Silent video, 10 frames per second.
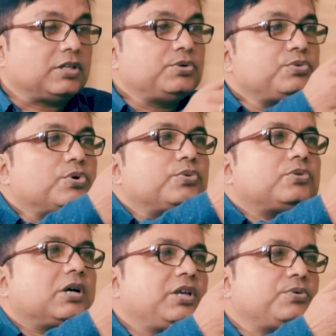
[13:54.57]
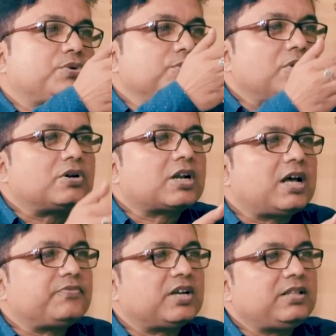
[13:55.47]
you do not
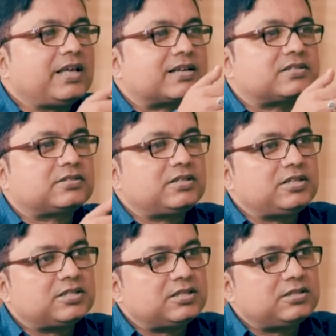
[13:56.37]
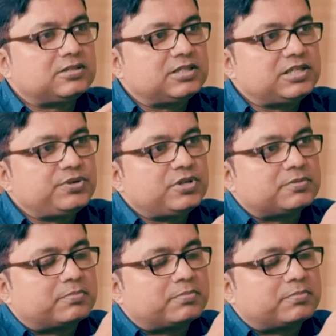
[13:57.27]
have any extradition treaty with